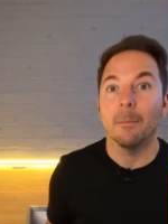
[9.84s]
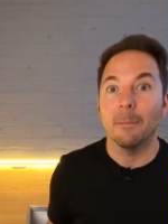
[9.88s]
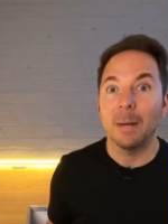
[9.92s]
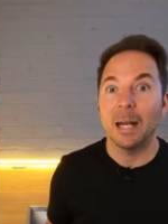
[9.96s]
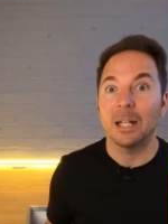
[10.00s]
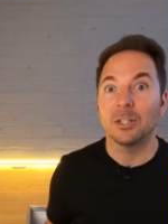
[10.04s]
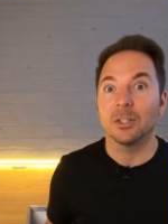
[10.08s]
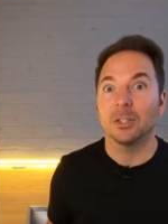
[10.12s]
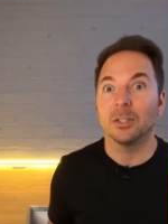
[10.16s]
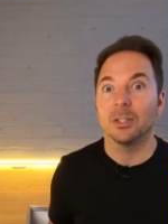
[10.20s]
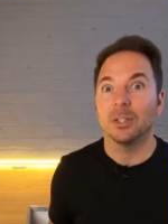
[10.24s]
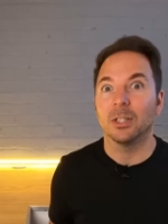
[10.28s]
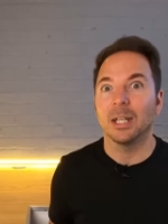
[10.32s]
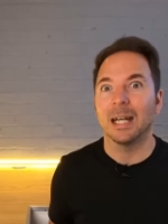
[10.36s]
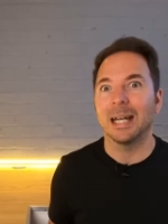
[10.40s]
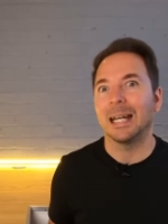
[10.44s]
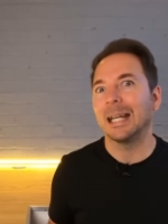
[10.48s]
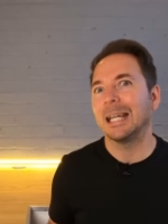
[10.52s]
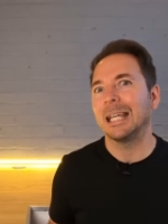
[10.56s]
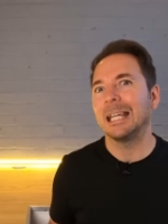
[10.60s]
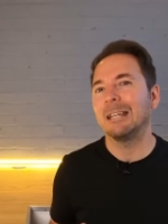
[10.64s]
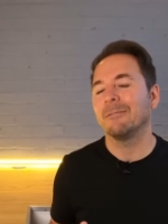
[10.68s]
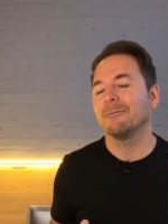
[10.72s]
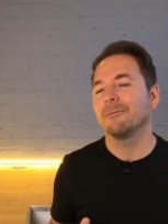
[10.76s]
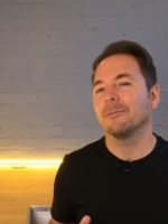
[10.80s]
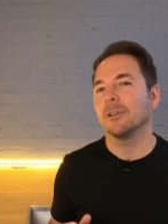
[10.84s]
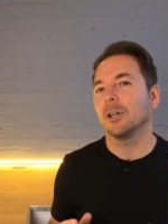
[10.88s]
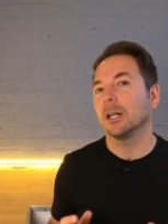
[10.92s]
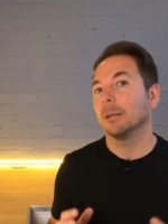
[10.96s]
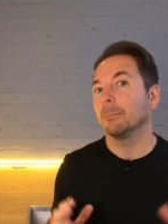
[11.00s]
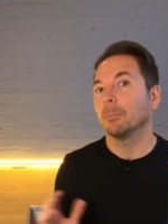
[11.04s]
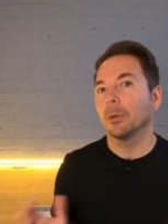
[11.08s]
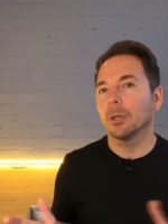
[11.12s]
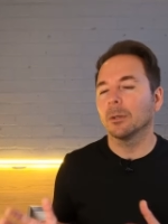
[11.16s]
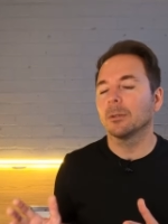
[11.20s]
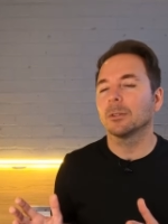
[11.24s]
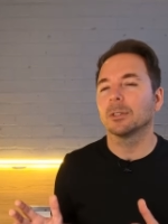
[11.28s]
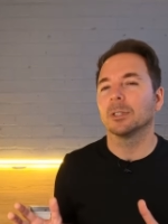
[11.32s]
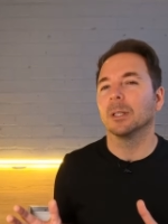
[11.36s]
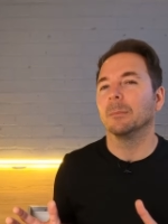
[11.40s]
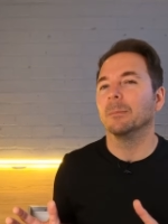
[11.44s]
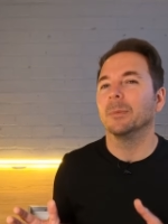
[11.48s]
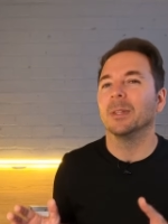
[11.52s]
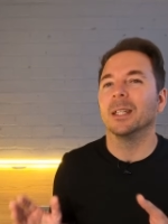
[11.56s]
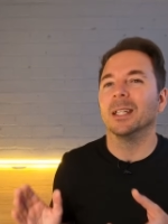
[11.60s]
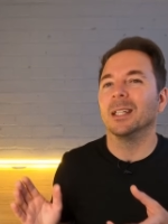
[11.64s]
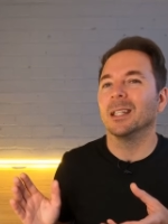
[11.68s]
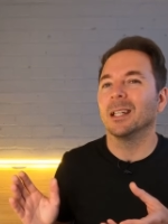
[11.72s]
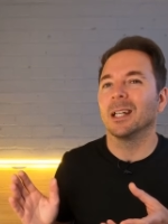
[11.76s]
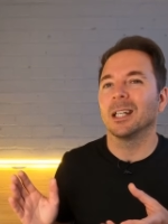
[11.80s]
imagined that if I broke
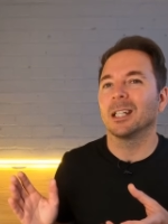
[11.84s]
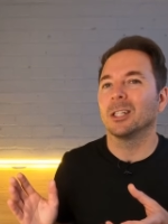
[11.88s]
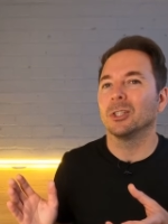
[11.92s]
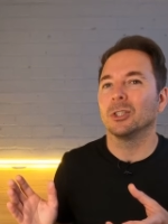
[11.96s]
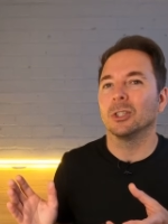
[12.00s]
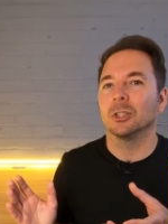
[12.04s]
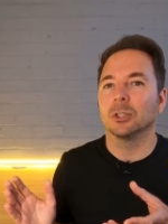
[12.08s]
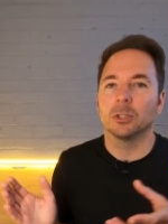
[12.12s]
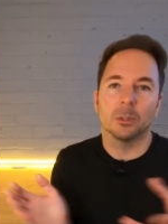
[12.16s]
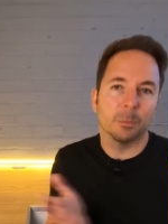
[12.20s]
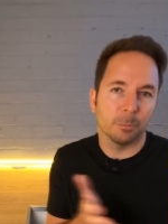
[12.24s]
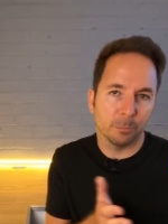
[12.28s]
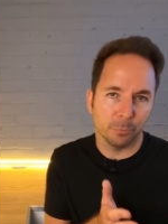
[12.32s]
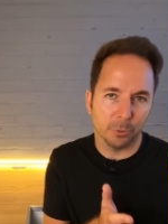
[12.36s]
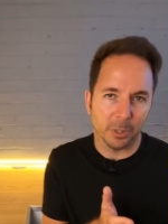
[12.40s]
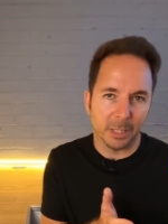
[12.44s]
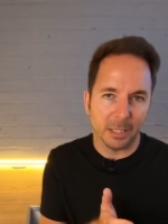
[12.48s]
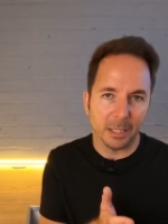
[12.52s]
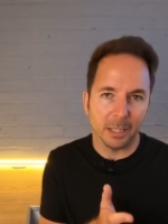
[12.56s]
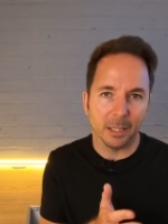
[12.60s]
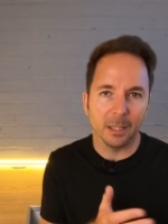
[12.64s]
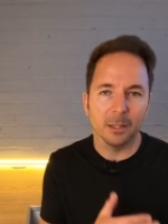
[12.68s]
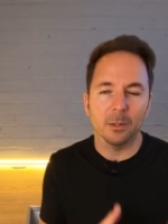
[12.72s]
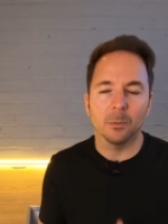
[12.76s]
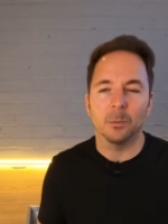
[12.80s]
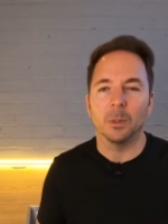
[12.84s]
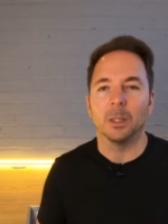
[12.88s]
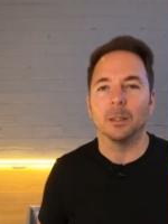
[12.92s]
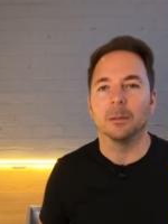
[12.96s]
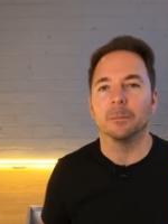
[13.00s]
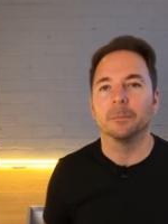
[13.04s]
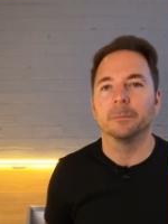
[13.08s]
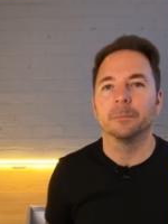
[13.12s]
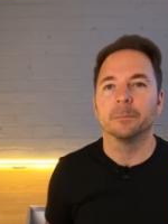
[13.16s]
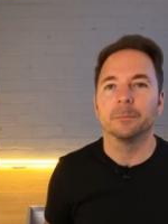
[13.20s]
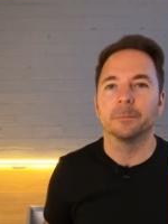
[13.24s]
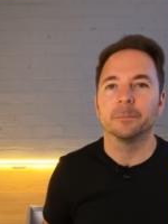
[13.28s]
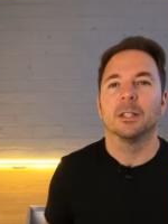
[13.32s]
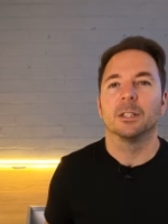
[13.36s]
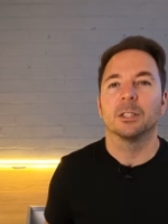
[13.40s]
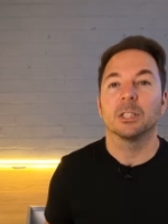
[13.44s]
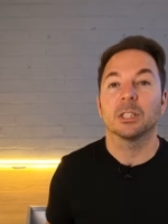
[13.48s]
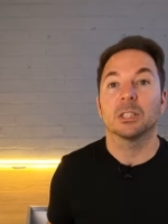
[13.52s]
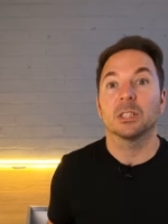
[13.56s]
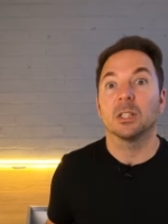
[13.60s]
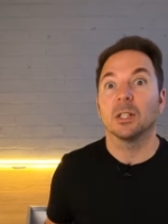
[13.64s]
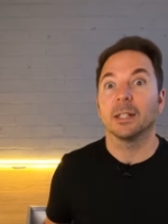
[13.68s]
something, I could just print another one. Just